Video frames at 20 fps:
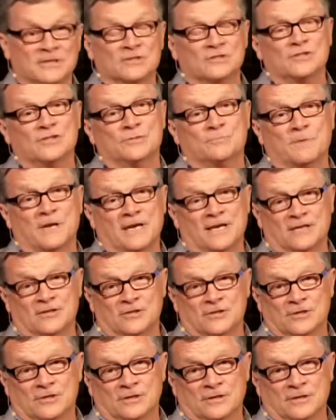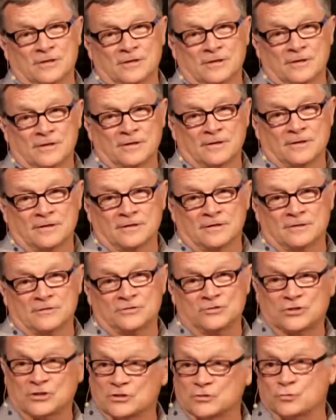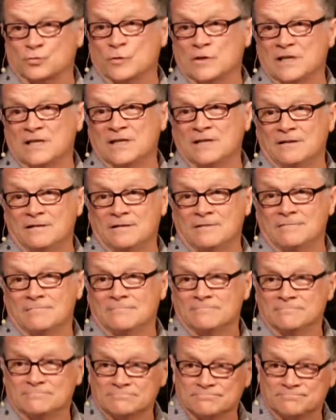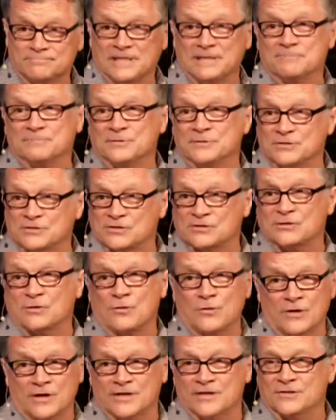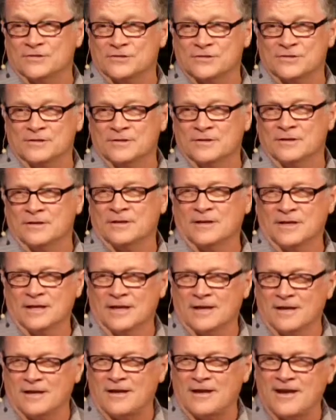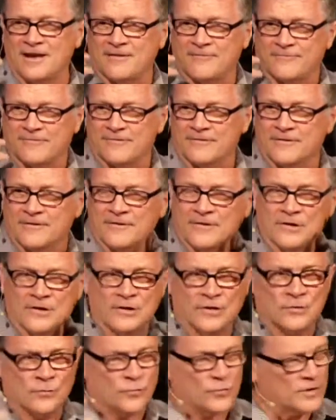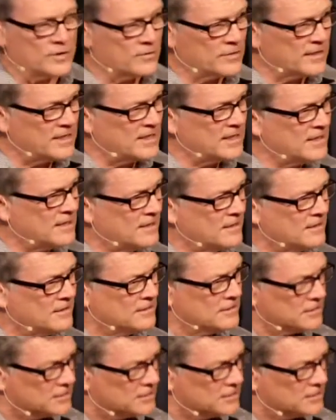the business page. Just read people's stories in life. What are they